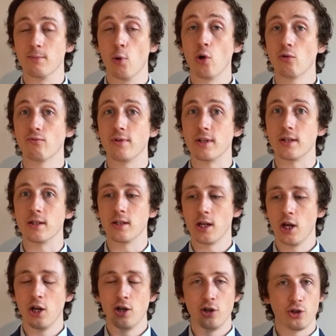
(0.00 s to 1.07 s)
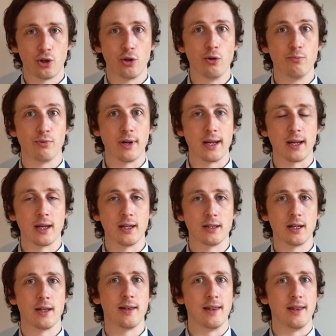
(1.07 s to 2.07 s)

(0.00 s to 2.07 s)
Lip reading: moral reasons, to break it.